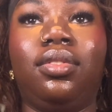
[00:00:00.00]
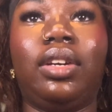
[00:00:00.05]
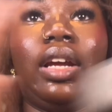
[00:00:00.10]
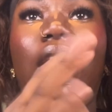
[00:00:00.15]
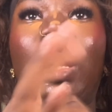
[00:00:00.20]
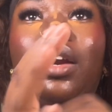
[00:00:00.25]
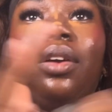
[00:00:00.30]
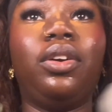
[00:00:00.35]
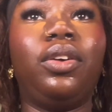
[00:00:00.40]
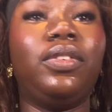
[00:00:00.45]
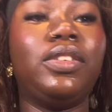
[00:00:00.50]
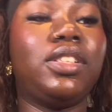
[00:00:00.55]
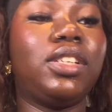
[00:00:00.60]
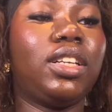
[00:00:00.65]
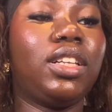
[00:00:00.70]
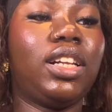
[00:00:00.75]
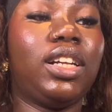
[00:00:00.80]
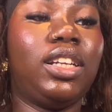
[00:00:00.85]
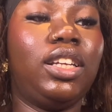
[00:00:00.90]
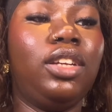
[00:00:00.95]
I don't know if it's
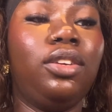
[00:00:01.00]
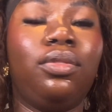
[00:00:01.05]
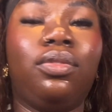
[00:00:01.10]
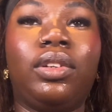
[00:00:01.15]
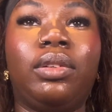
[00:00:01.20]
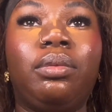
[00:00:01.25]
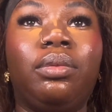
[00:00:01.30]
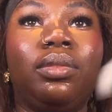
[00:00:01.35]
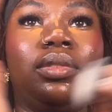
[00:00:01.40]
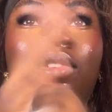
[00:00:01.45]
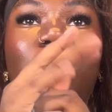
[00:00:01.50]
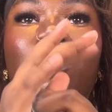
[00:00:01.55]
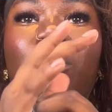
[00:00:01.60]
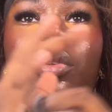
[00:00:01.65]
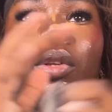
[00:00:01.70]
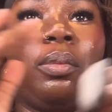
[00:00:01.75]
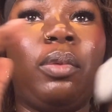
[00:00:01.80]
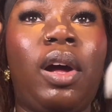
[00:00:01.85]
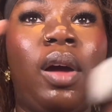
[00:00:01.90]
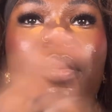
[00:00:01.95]
like the heat from
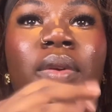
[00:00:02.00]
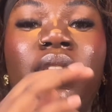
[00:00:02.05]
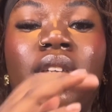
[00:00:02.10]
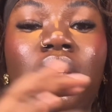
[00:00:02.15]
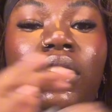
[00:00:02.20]
the palm of your